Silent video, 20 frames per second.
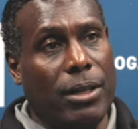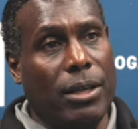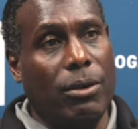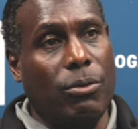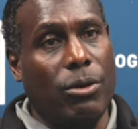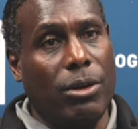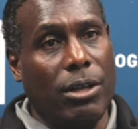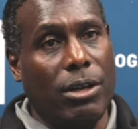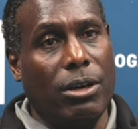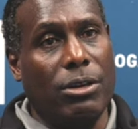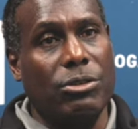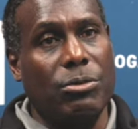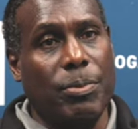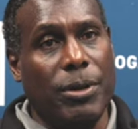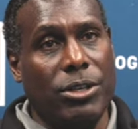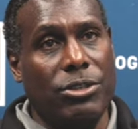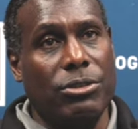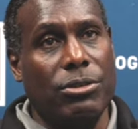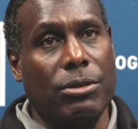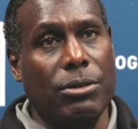They really are
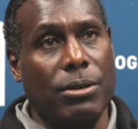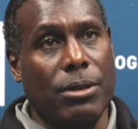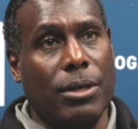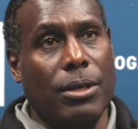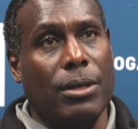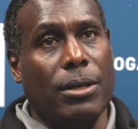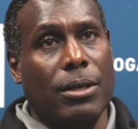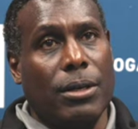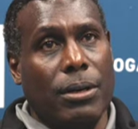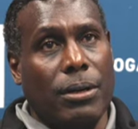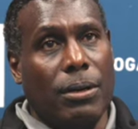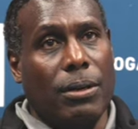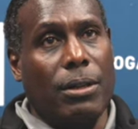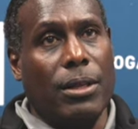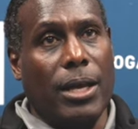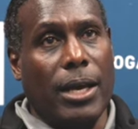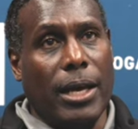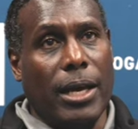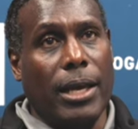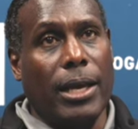special.
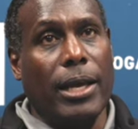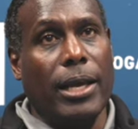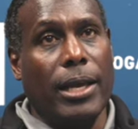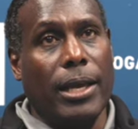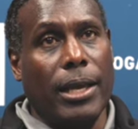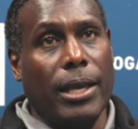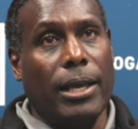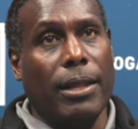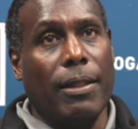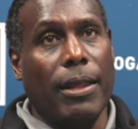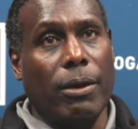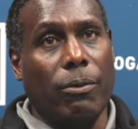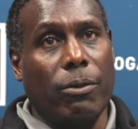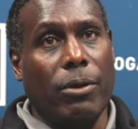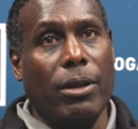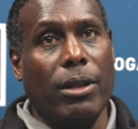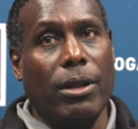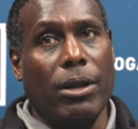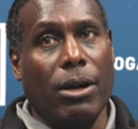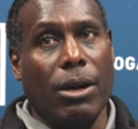They
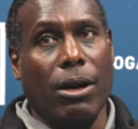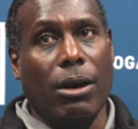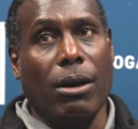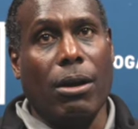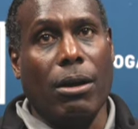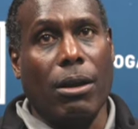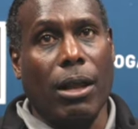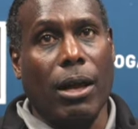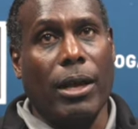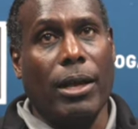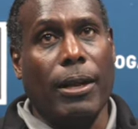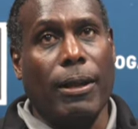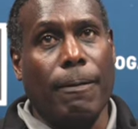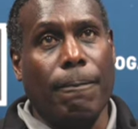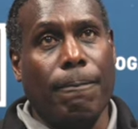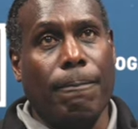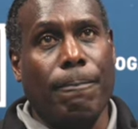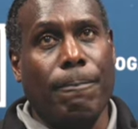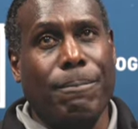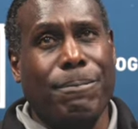really are like,
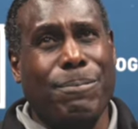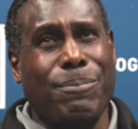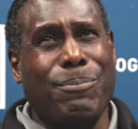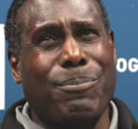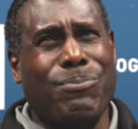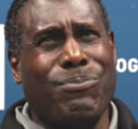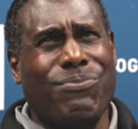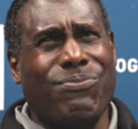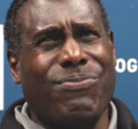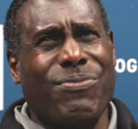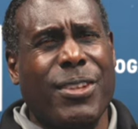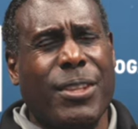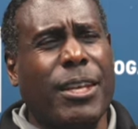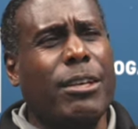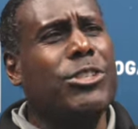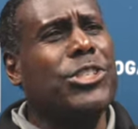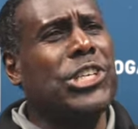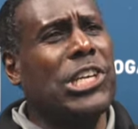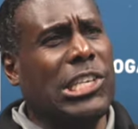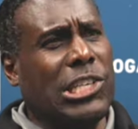
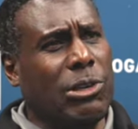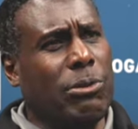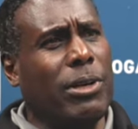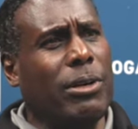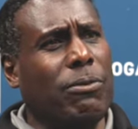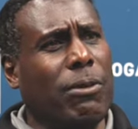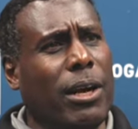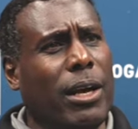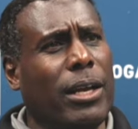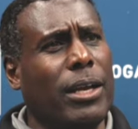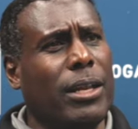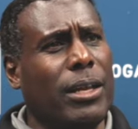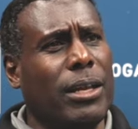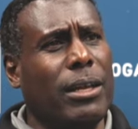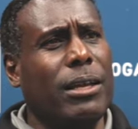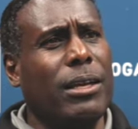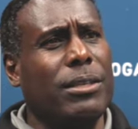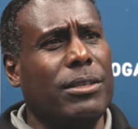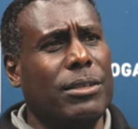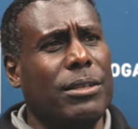they're genuine, right?
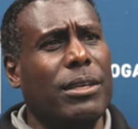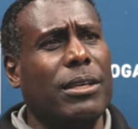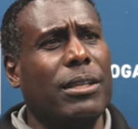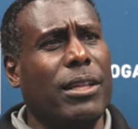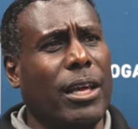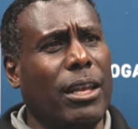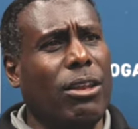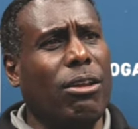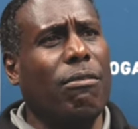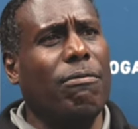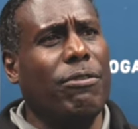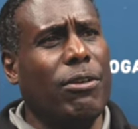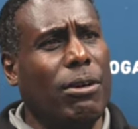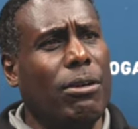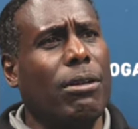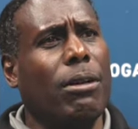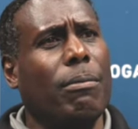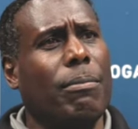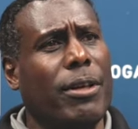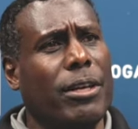It's, they love the
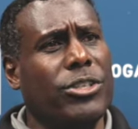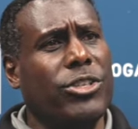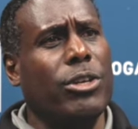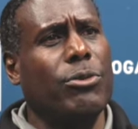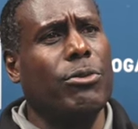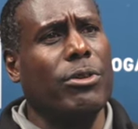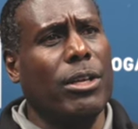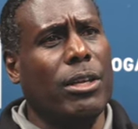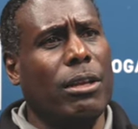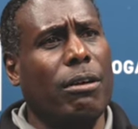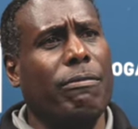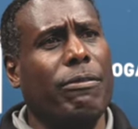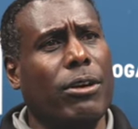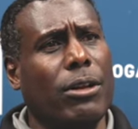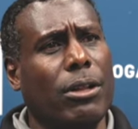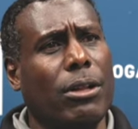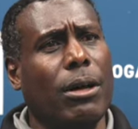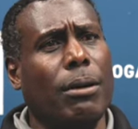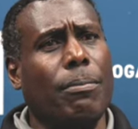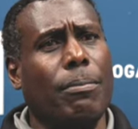club. They genuinely love the
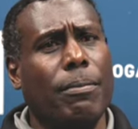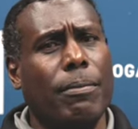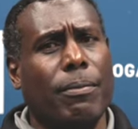club.